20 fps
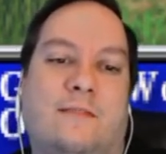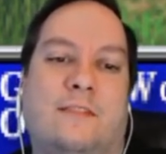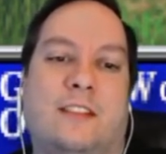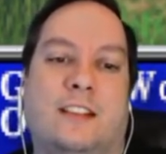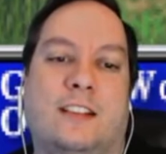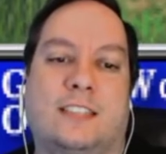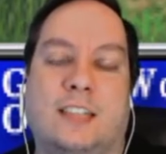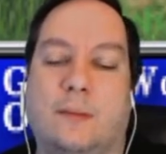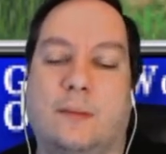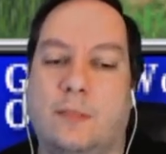
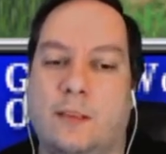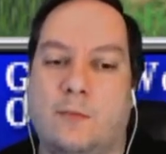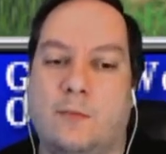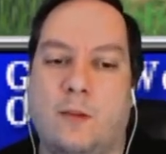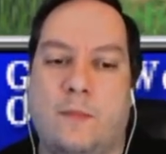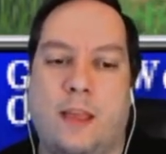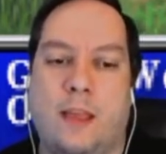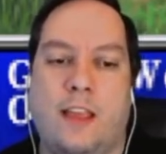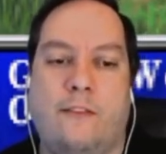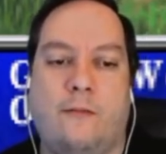Some of them we
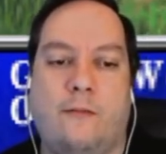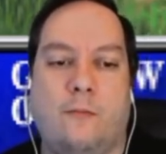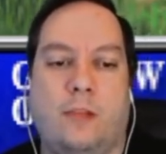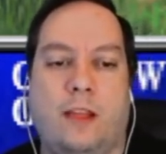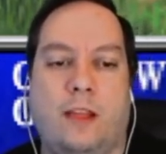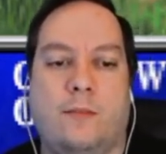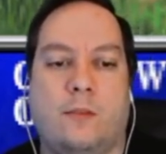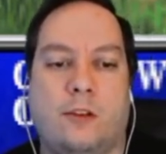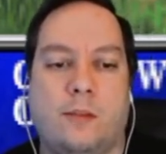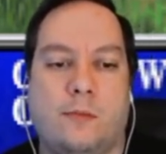may even play
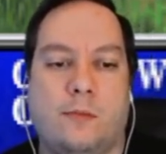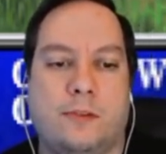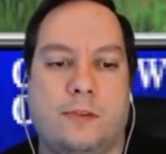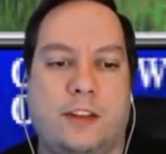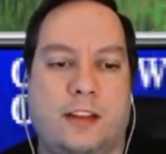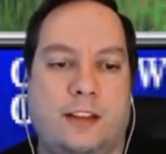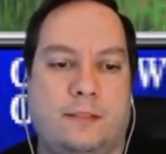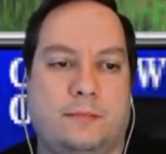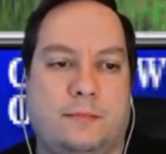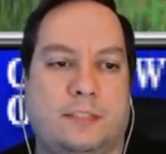multiple
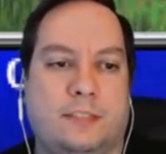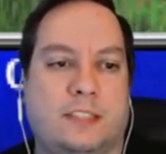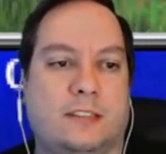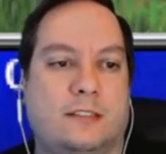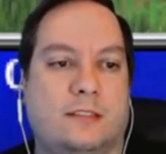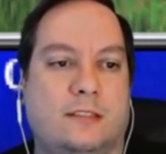times.